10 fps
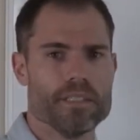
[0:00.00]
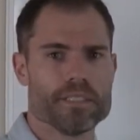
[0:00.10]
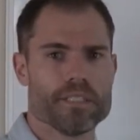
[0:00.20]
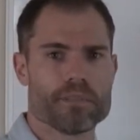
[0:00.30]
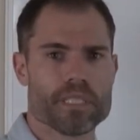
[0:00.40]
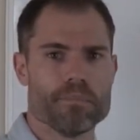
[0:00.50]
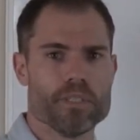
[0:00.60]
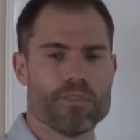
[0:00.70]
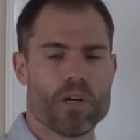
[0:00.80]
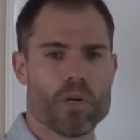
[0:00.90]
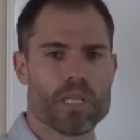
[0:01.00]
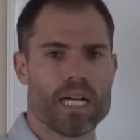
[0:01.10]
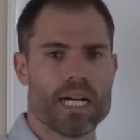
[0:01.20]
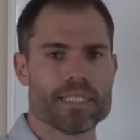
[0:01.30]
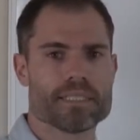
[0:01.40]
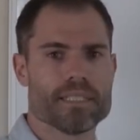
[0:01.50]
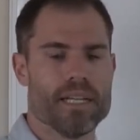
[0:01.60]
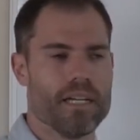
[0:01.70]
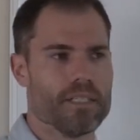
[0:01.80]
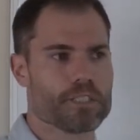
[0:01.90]
Didn't really move a whole lot.
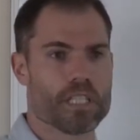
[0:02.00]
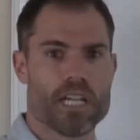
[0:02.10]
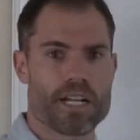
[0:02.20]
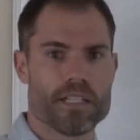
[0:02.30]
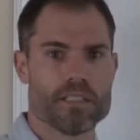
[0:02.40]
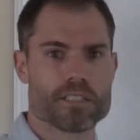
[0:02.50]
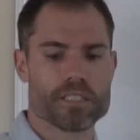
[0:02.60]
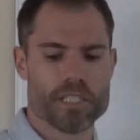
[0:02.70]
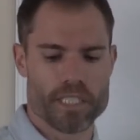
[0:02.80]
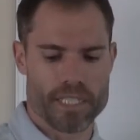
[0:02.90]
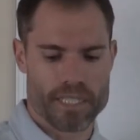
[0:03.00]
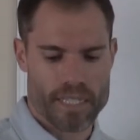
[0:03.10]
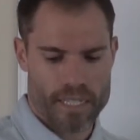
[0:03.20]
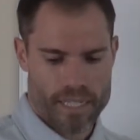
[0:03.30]
Solana looks good,